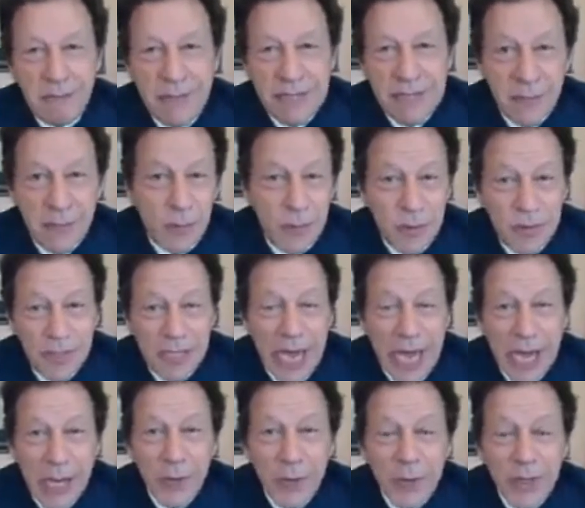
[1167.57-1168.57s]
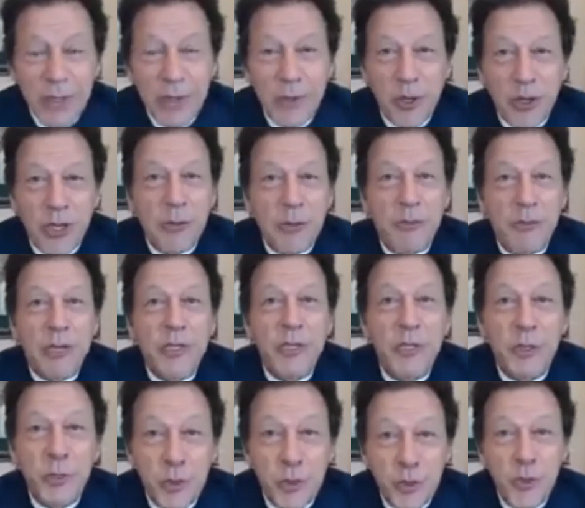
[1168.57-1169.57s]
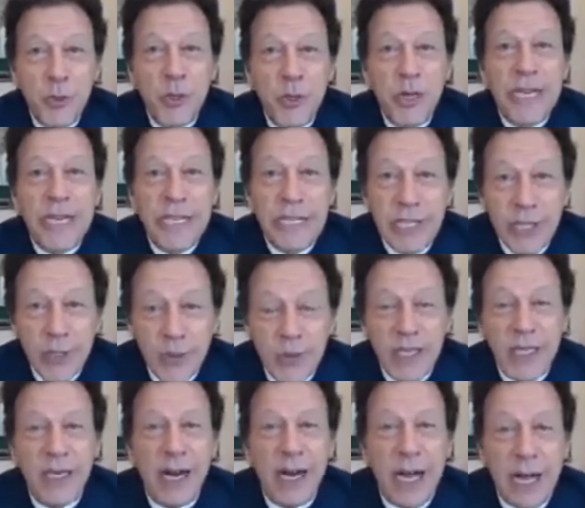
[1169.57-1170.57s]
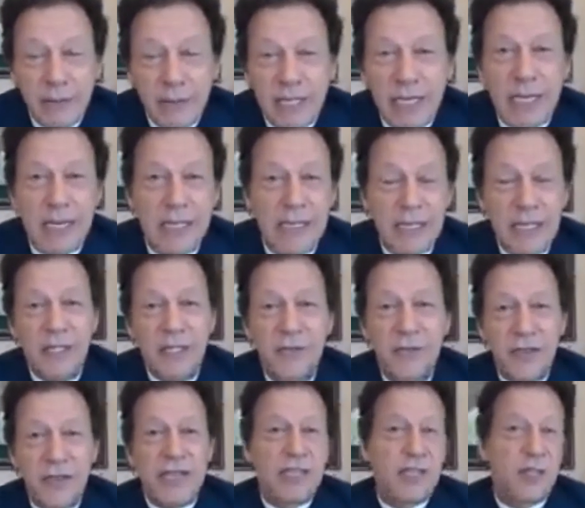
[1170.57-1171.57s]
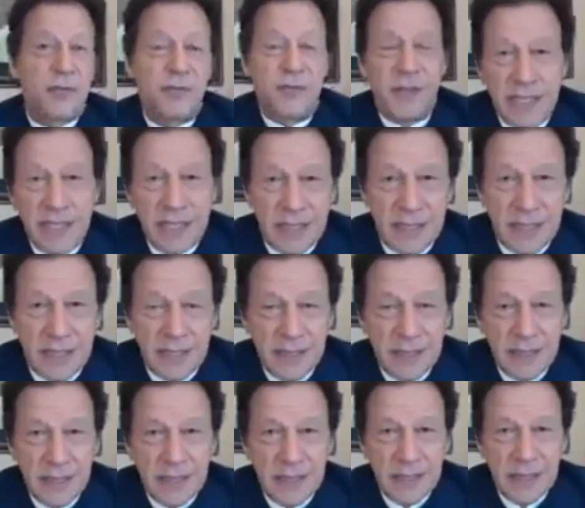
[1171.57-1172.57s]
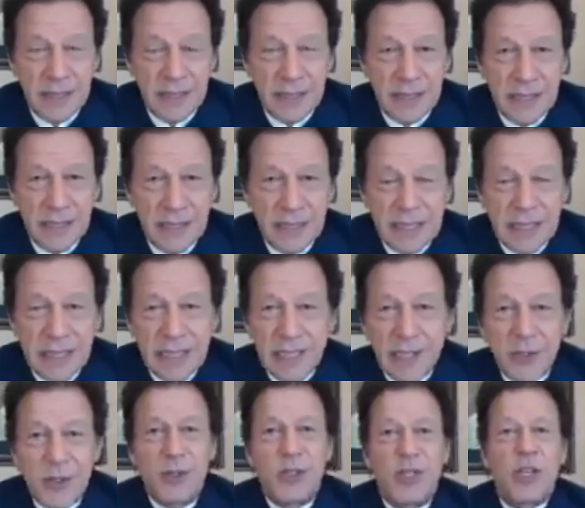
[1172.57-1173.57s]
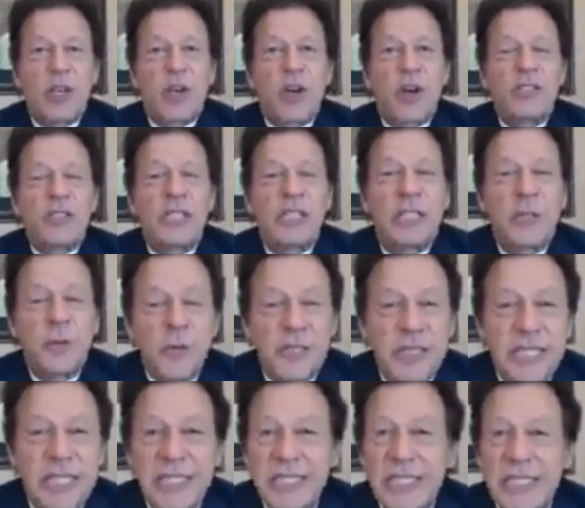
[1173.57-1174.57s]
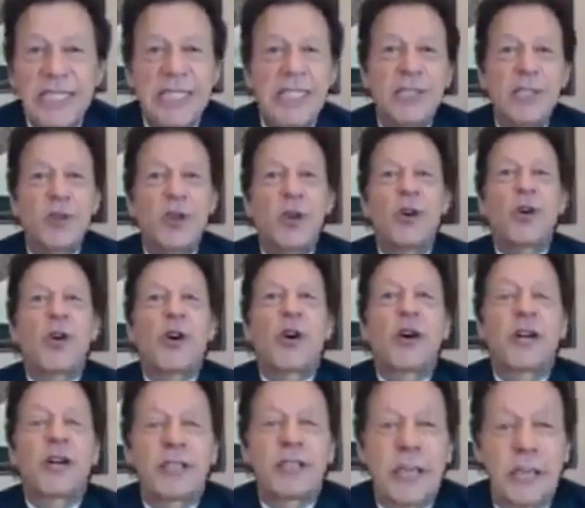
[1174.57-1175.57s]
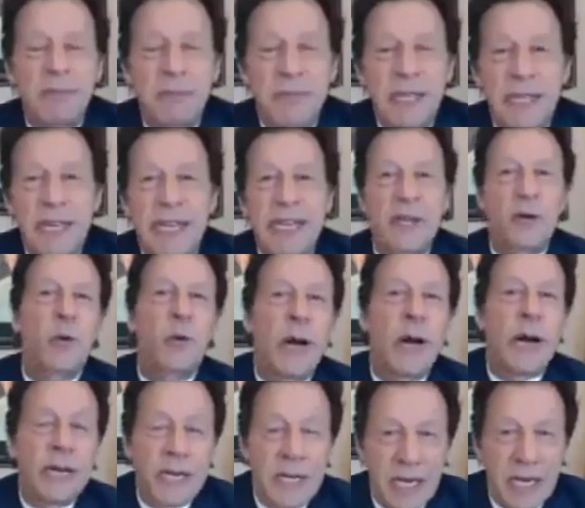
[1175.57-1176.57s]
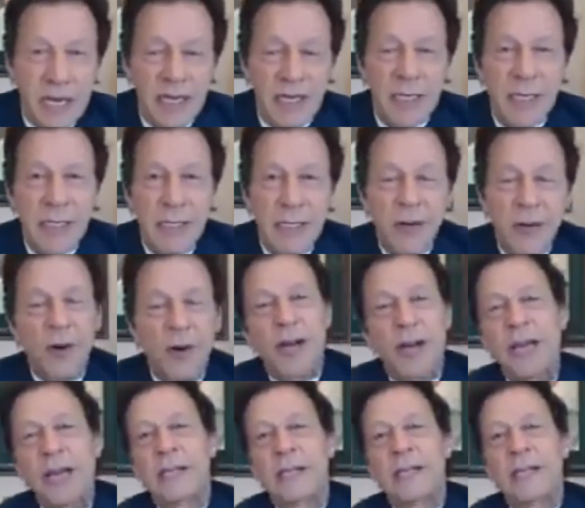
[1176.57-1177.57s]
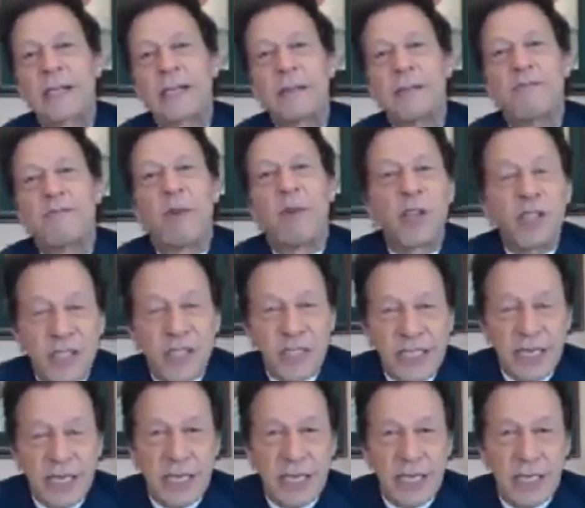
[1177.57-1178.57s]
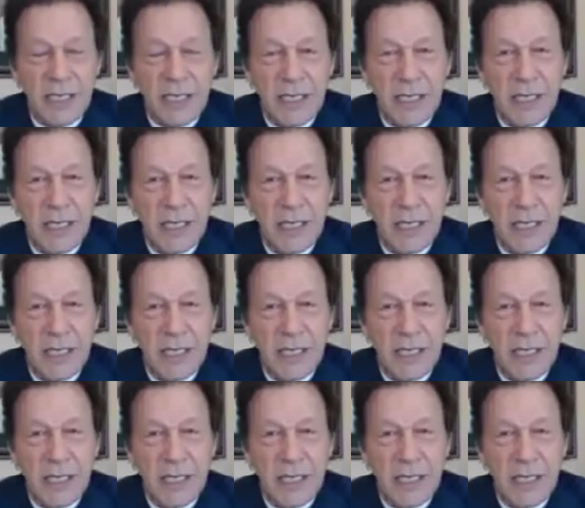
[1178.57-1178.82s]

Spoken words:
But now we're talking about two nuclear-armed countries face to face. So the consequences, this is no longer something like Rwanda or like Bosnia.